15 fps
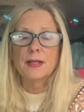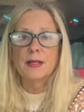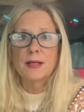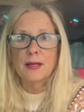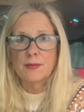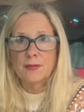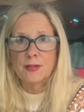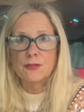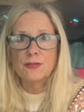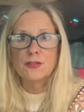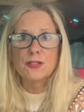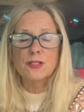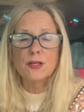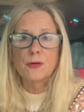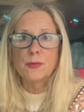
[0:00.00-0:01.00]
And then you
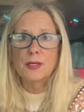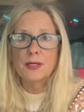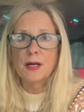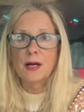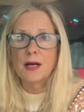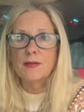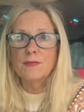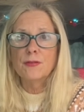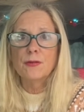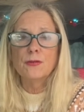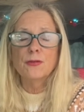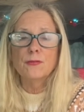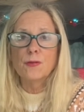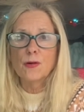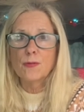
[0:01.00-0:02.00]
just go into iPhone.
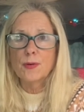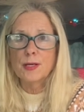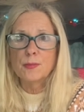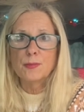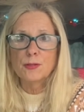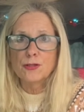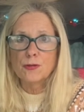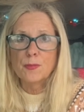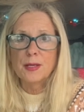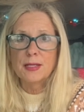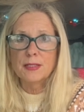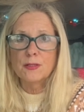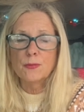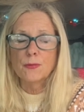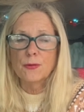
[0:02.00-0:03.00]
You've already put your
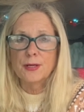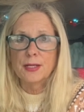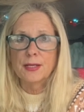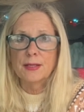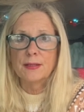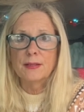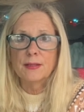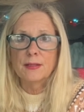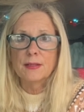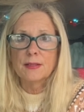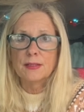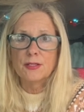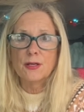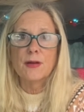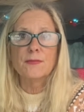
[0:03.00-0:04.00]
password in,
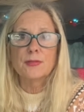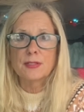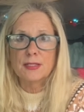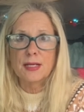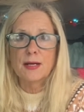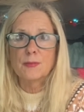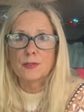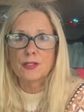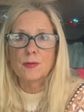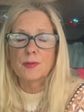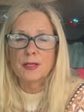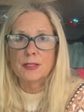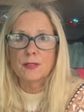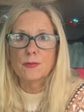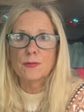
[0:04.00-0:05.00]
because you have to establish a
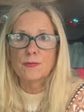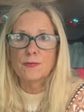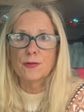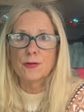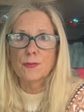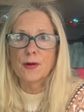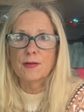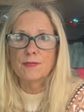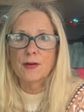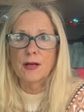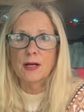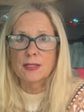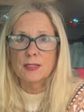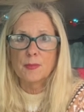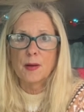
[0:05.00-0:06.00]
password for your Wi-Fi
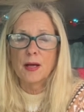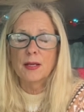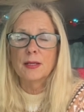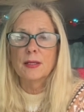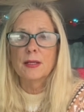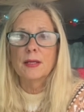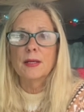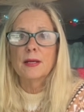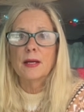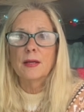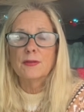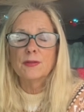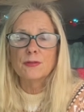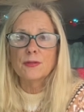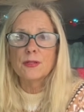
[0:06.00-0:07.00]
hotspot. And
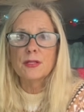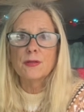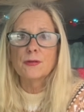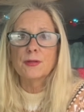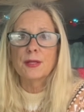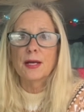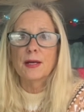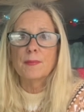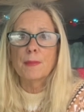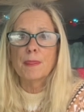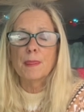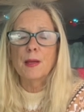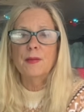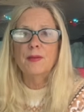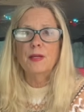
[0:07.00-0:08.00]
then you click on that.
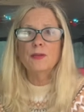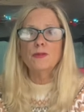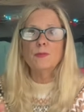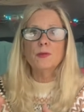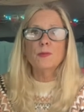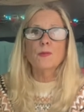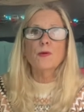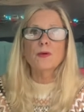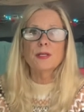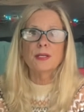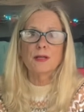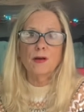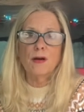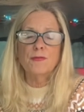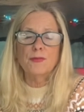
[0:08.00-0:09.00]
And then you'll be working
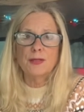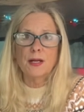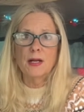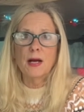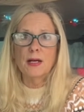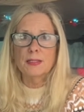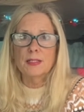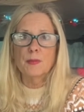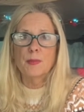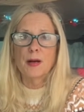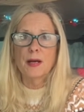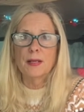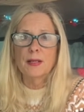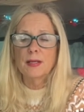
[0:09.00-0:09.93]
off of that hotspot.